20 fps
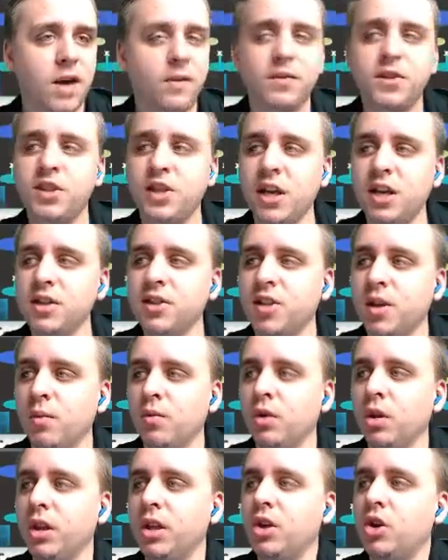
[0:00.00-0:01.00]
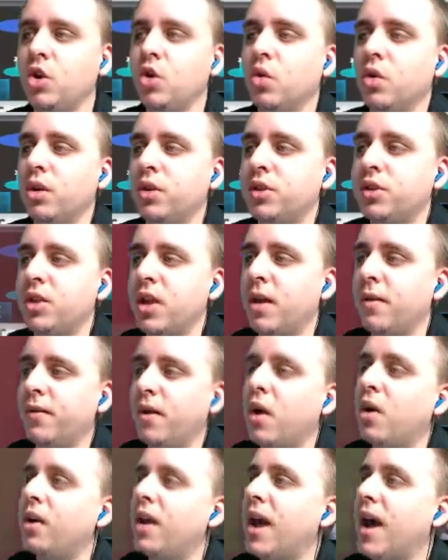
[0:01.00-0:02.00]
But I've seen some really cool
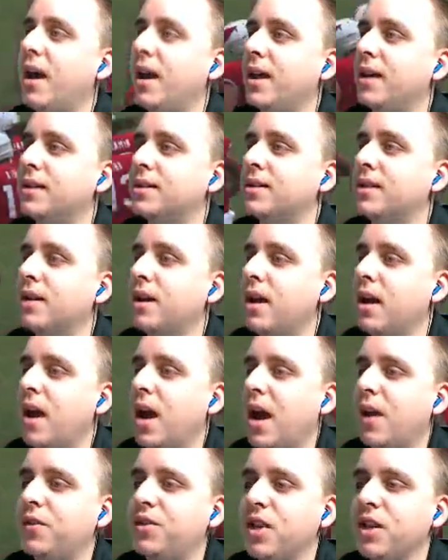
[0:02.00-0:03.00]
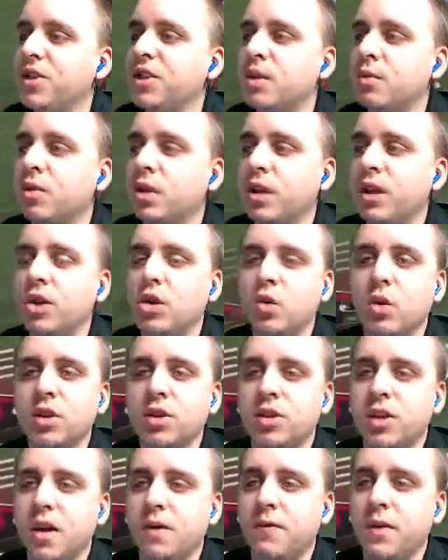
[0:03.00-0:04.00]
stuff. Oh, yeah, it is. I've seen some really
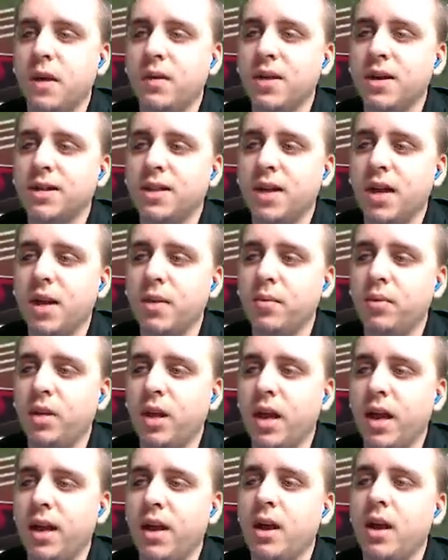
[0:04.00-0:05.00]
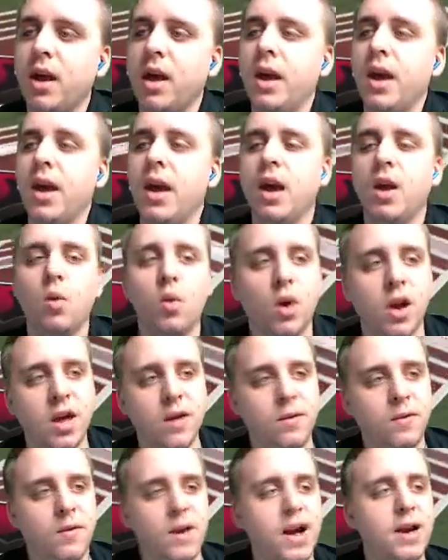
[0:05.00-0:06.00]
cool stuff on this gameplay. And
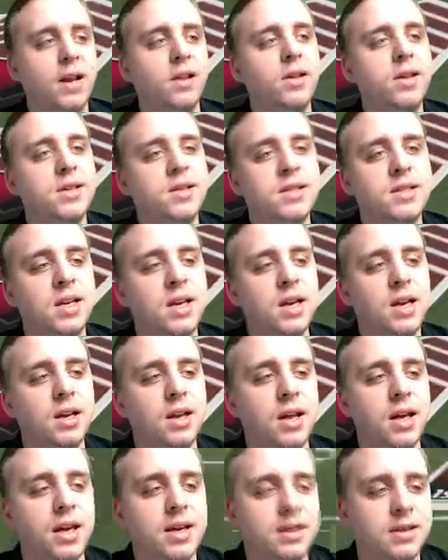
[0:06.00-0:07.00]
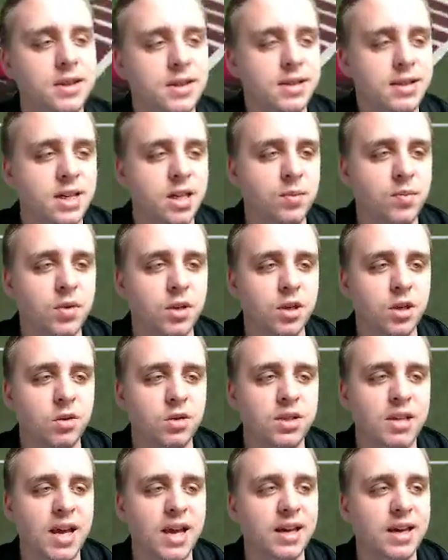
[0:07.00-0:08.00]
what I've finally seen is the
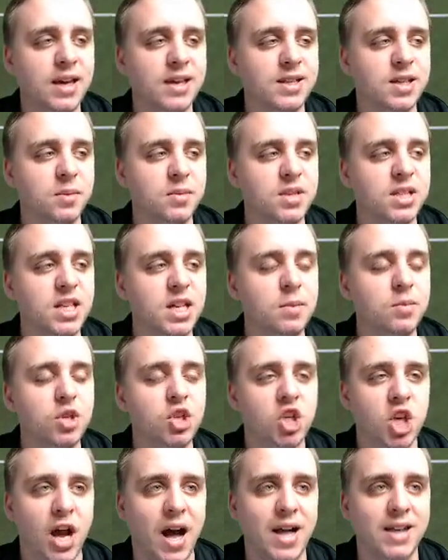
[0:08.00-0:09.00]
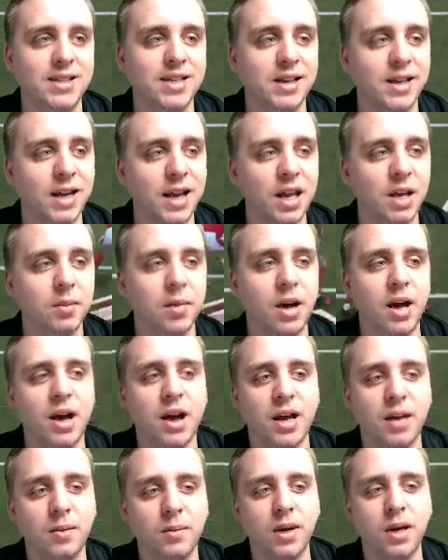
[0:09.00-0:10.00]
CPU taking some deep shots and getting
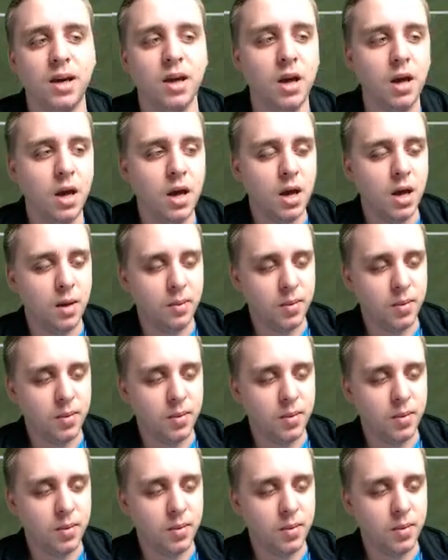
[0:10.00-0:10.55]
behind me.